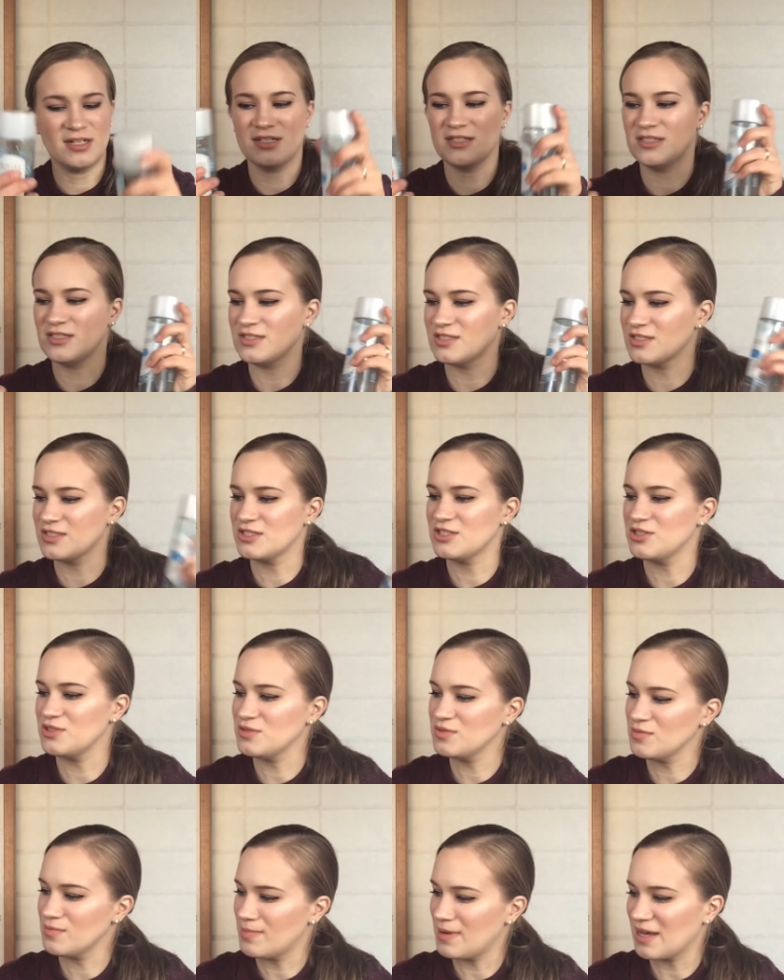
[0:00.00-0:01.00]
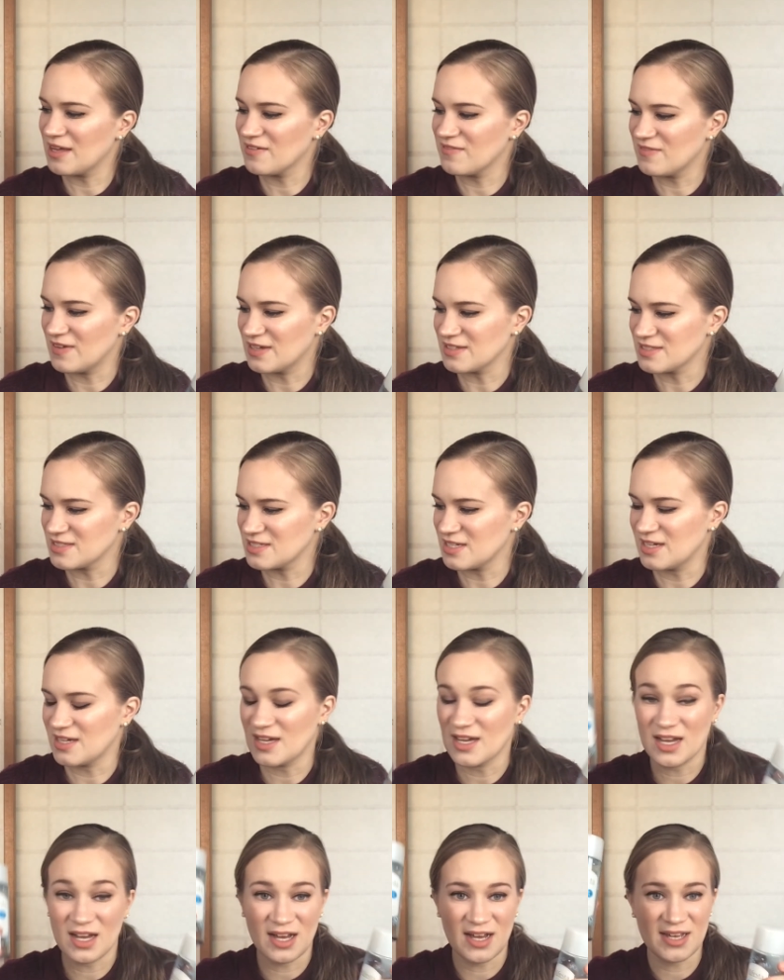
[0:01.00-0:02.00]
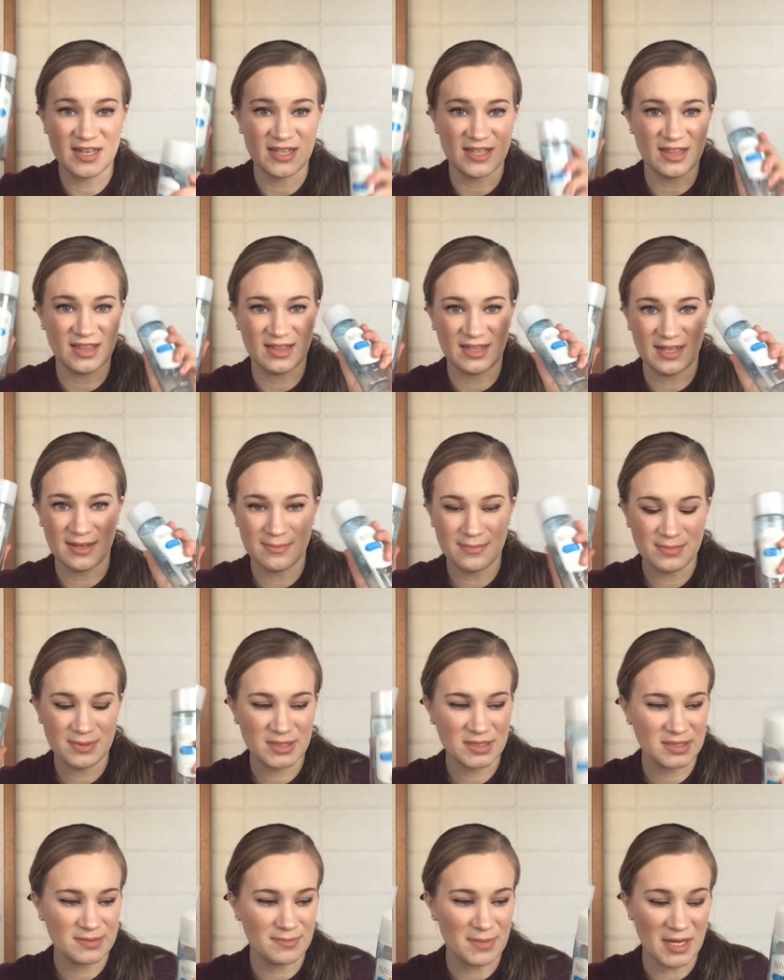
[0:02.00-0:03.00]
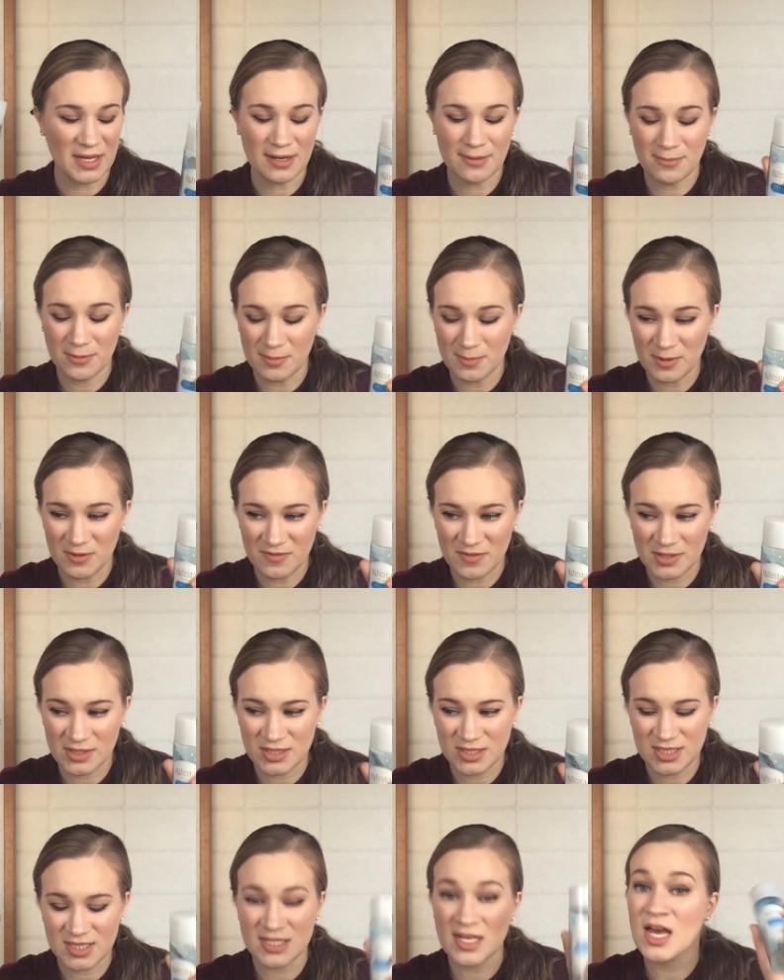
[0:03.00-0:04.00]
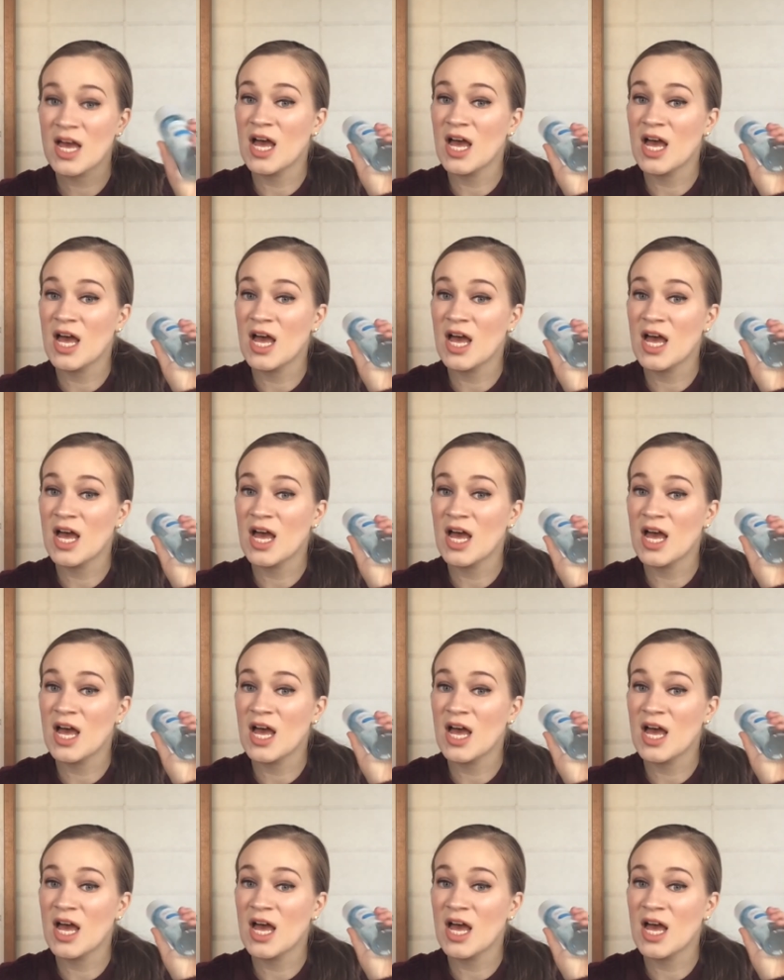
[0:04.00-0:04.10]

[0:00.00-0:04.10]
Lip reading: these two Bifesta eye and lip makeup removers.